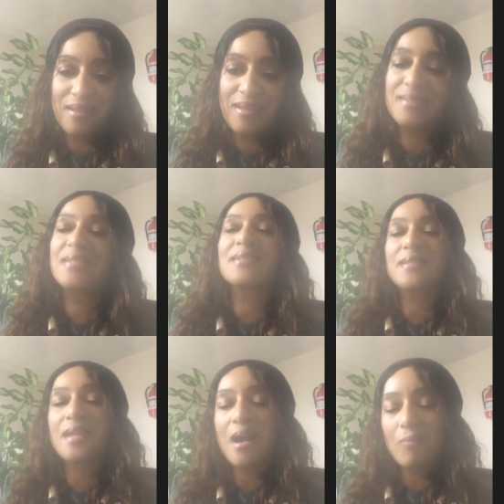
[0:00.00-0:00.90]
and to
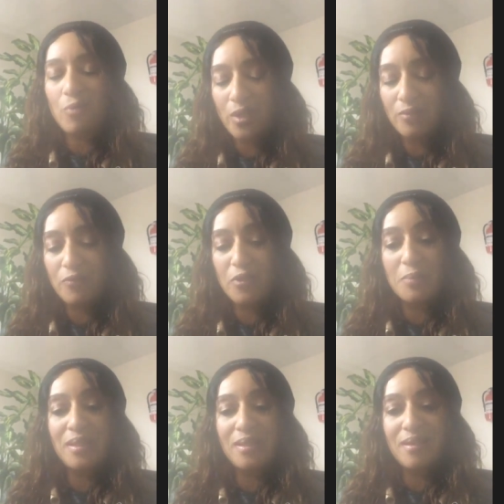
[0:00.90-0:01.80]
stop running from
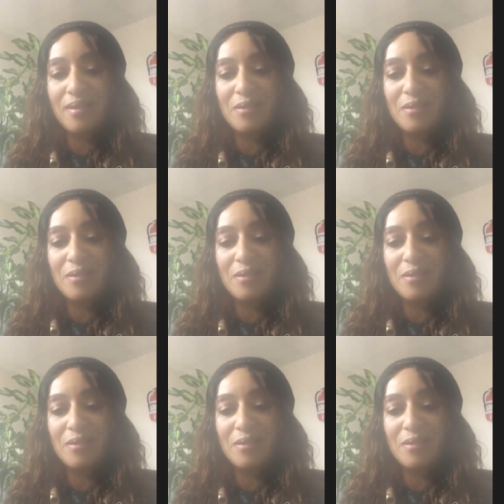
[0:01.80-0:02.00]
love.